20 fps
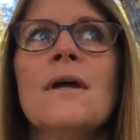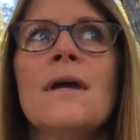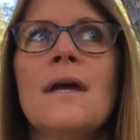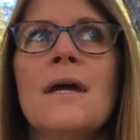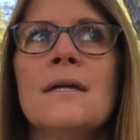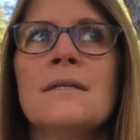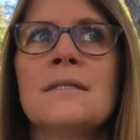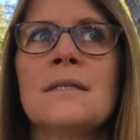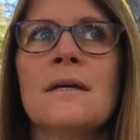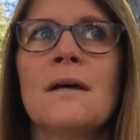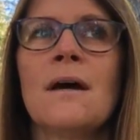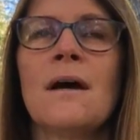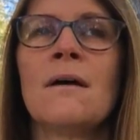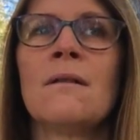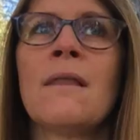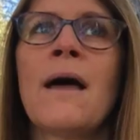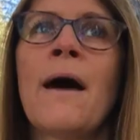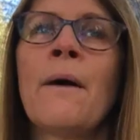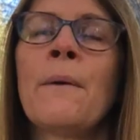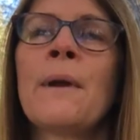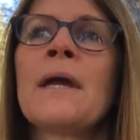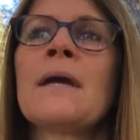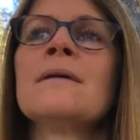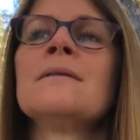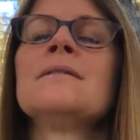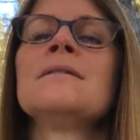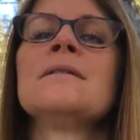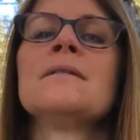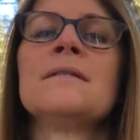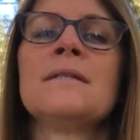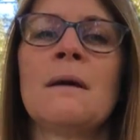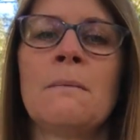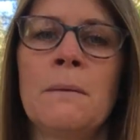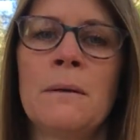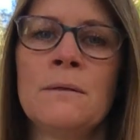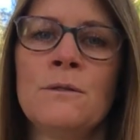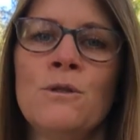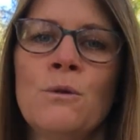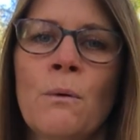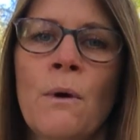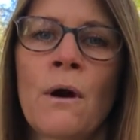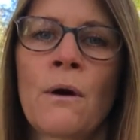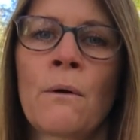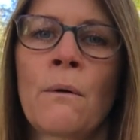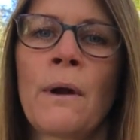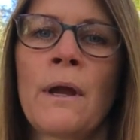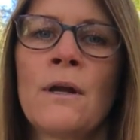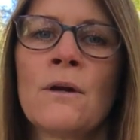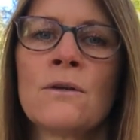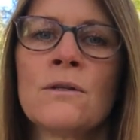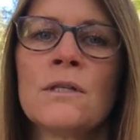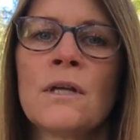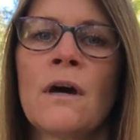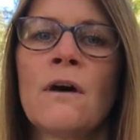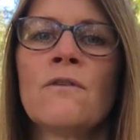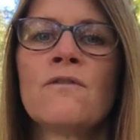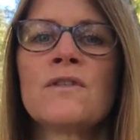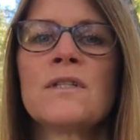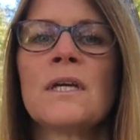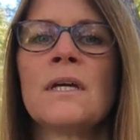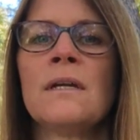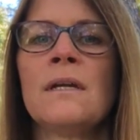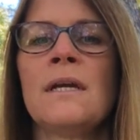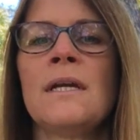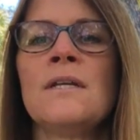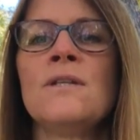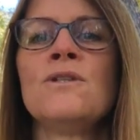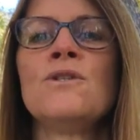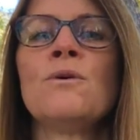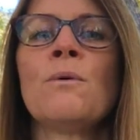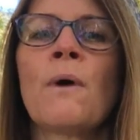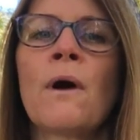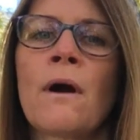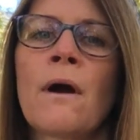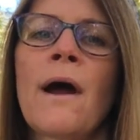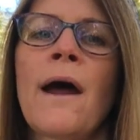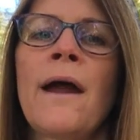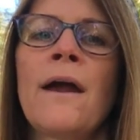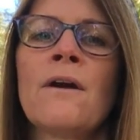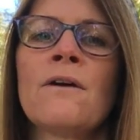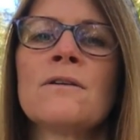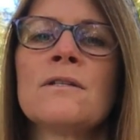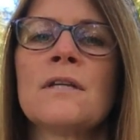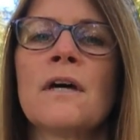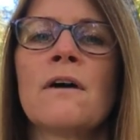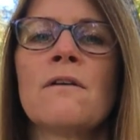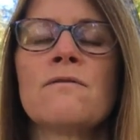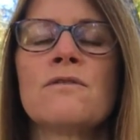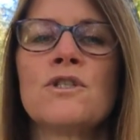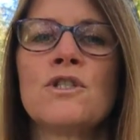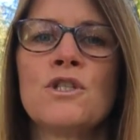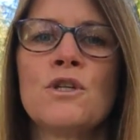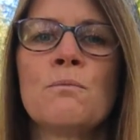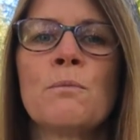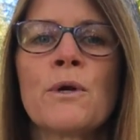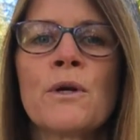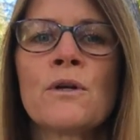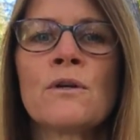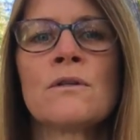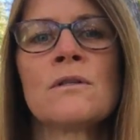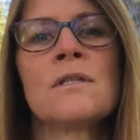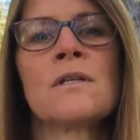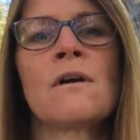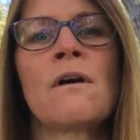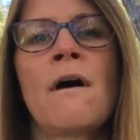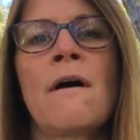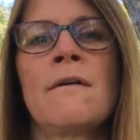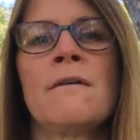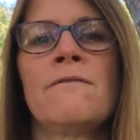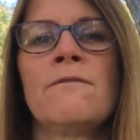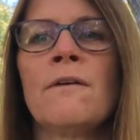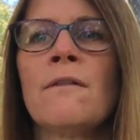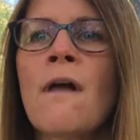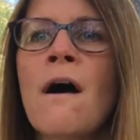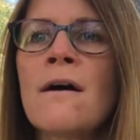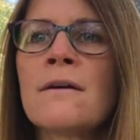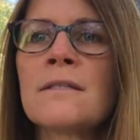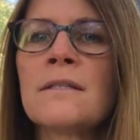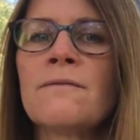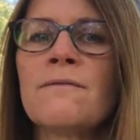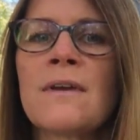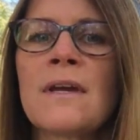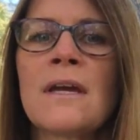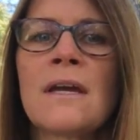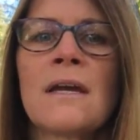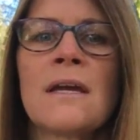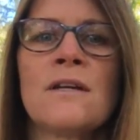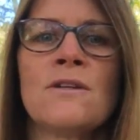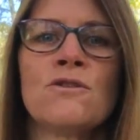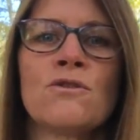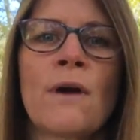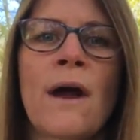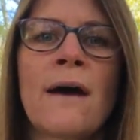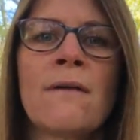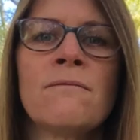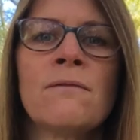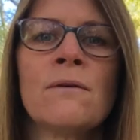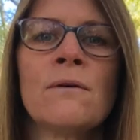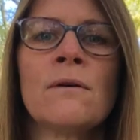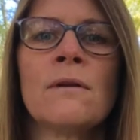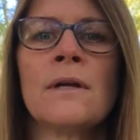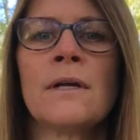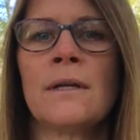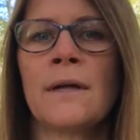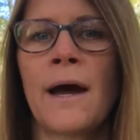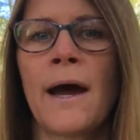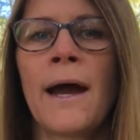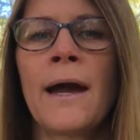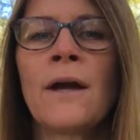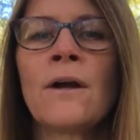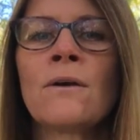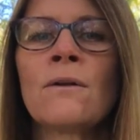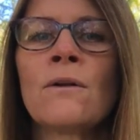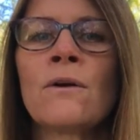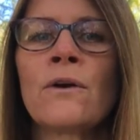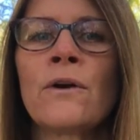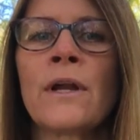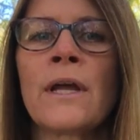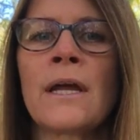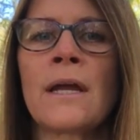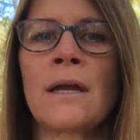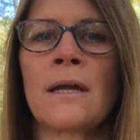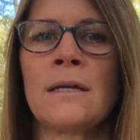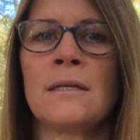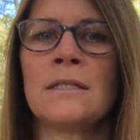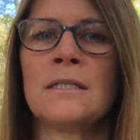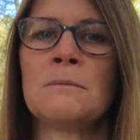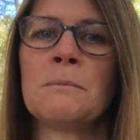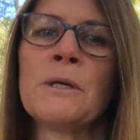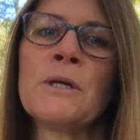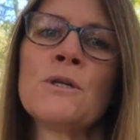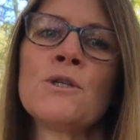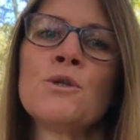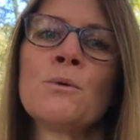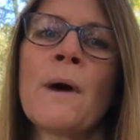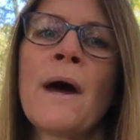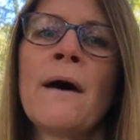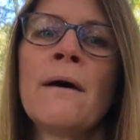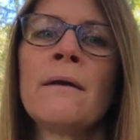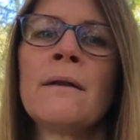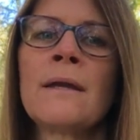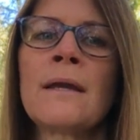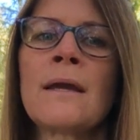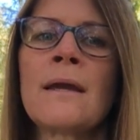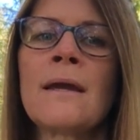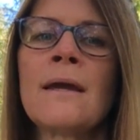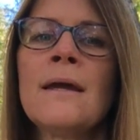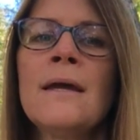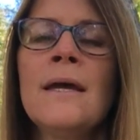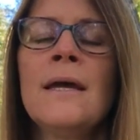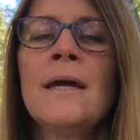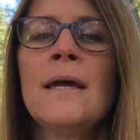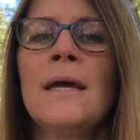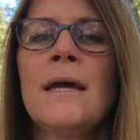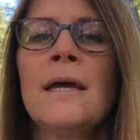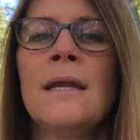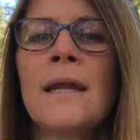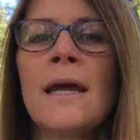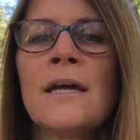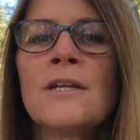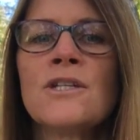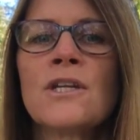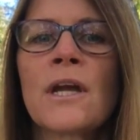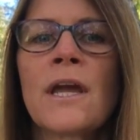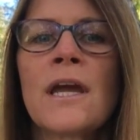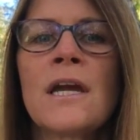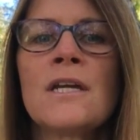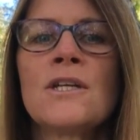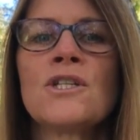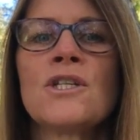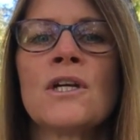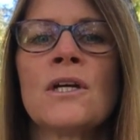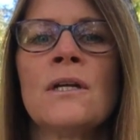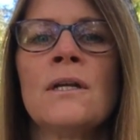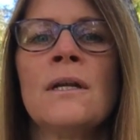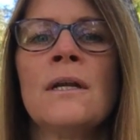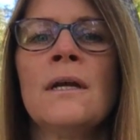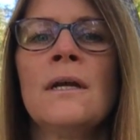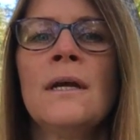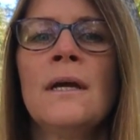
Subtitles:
it's allowing us to step into our greater selves and into our higher selves. Jupiter is the god of philosophy and travel and higher learning and spirituality and education,